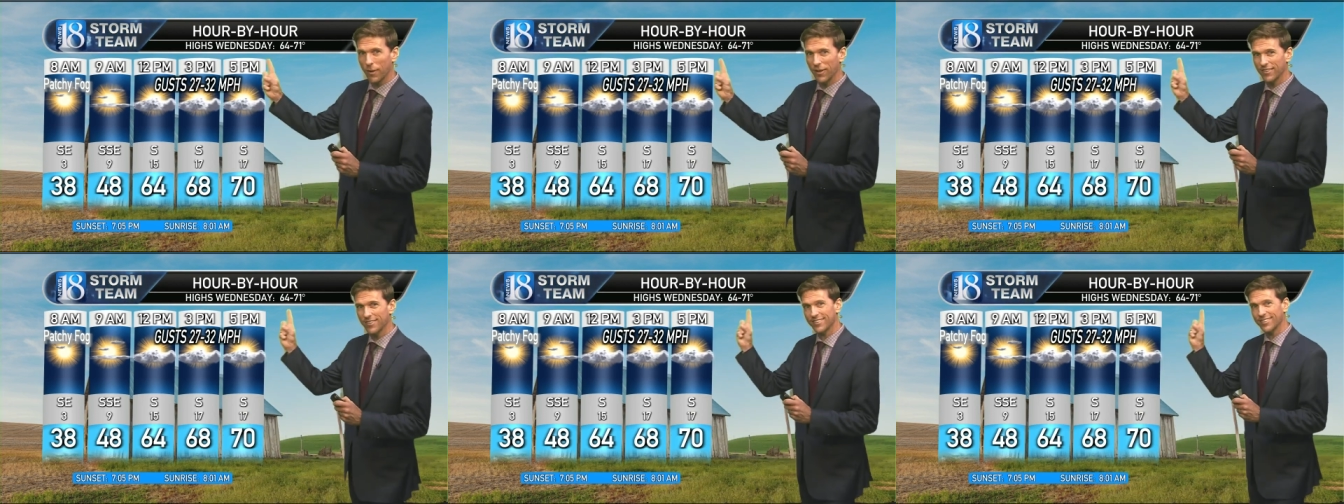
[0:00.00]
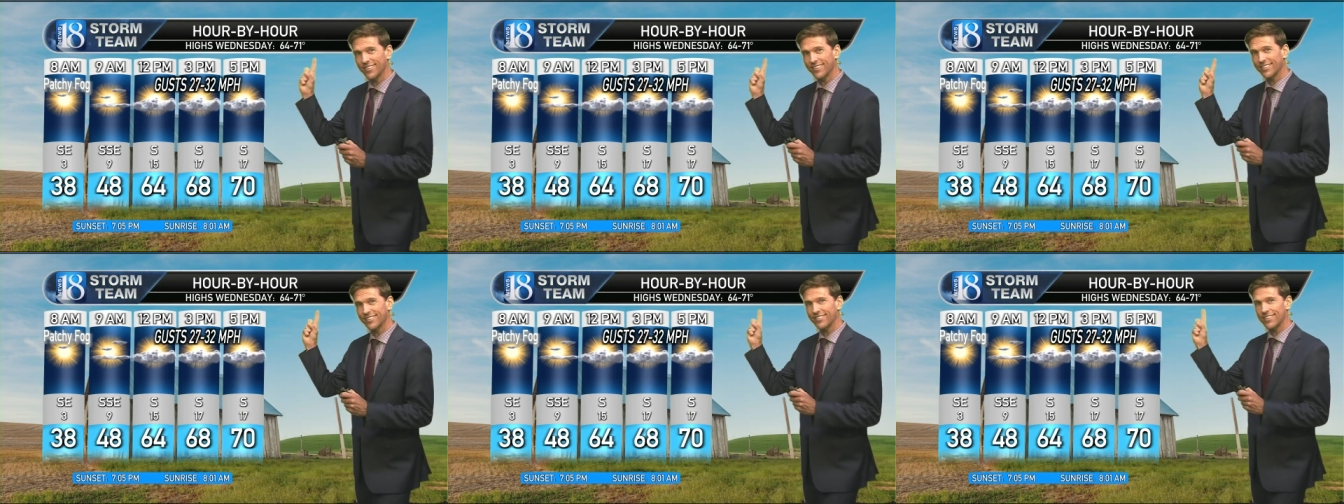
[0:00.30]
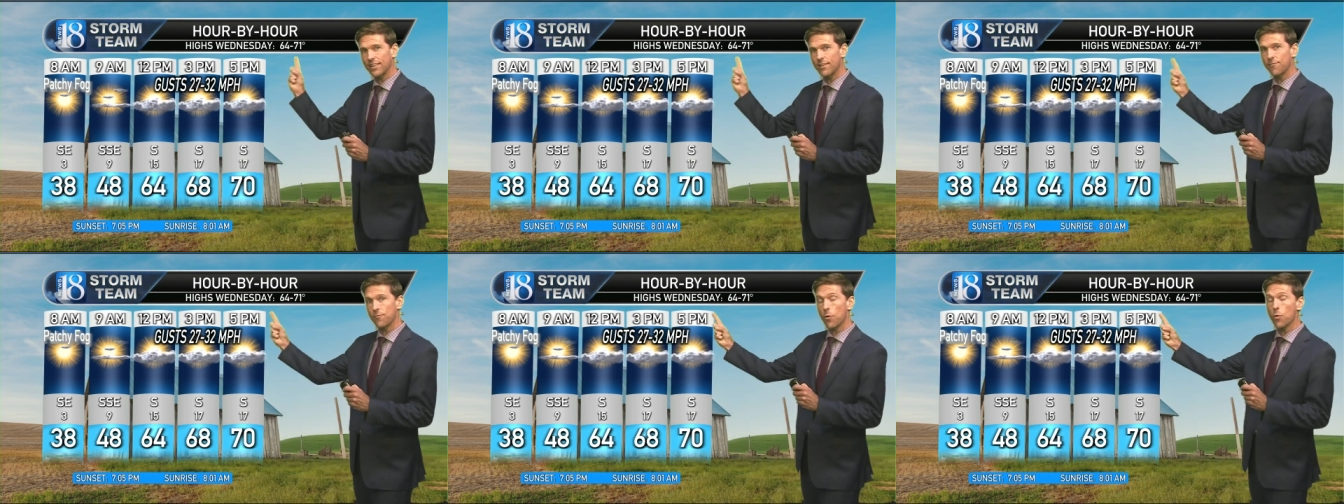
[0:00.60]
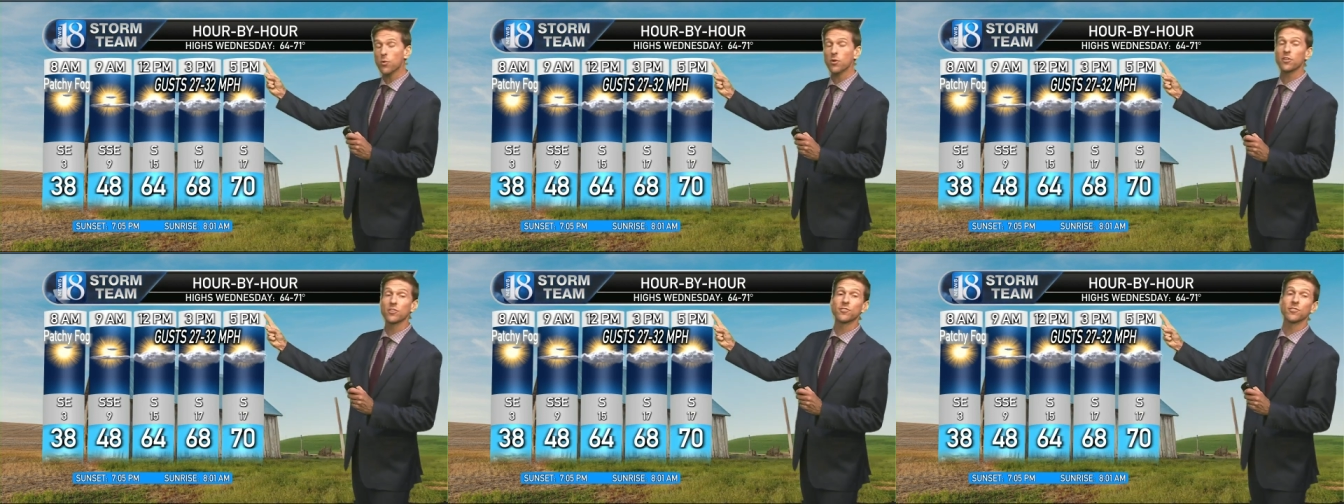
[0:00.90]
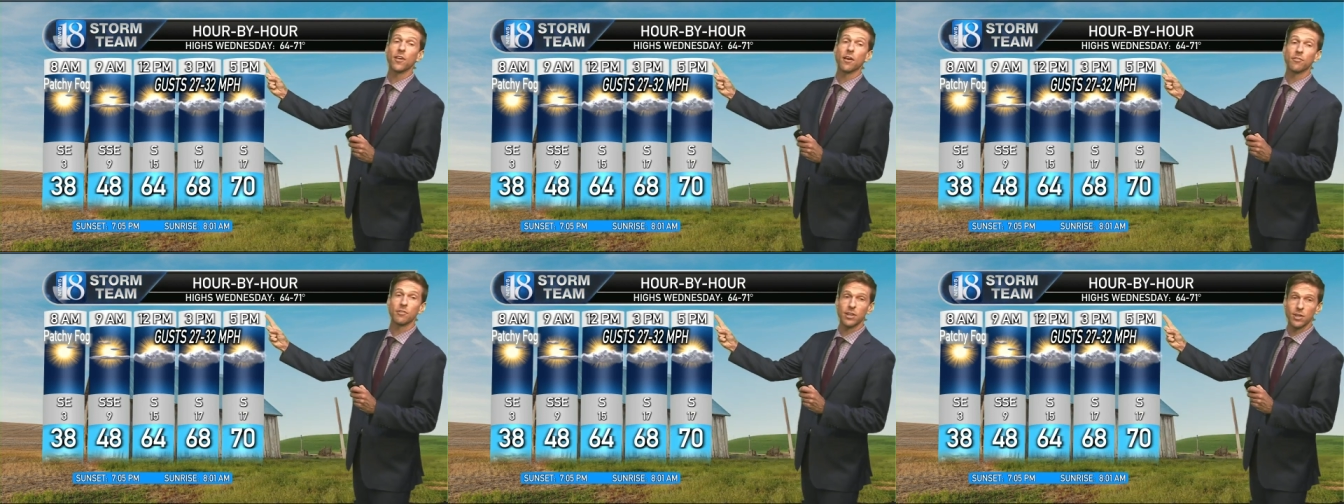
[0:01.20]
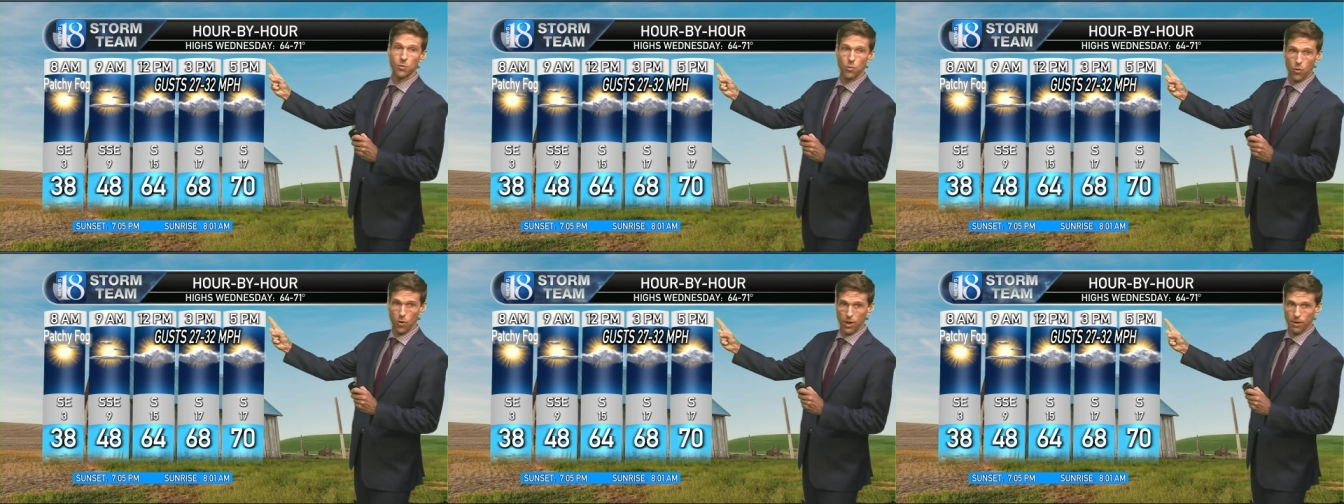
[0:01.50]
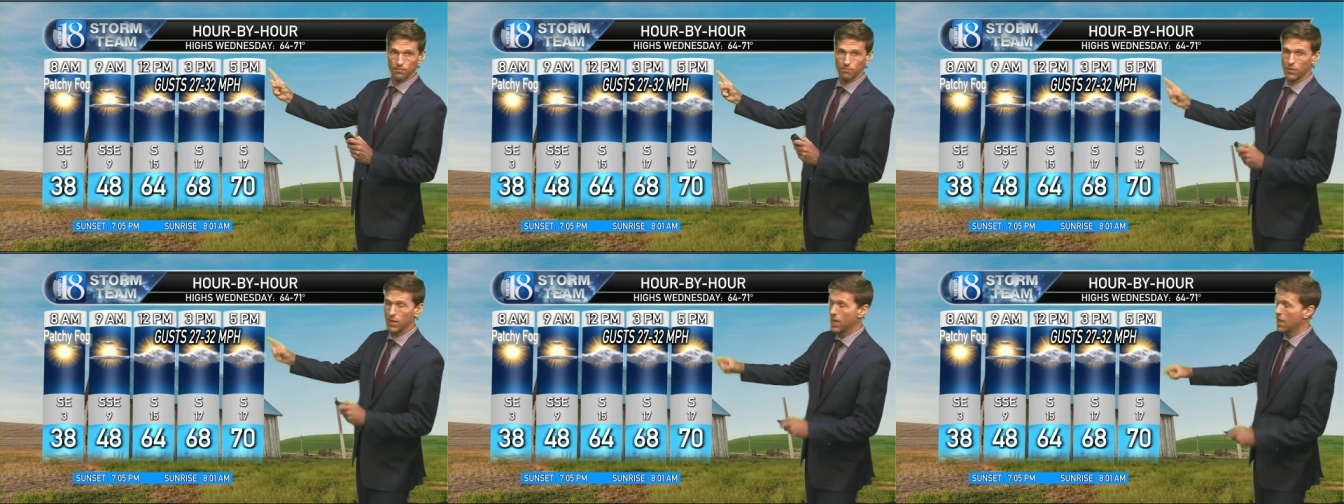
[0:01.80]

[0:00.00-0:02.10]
but 64 to 71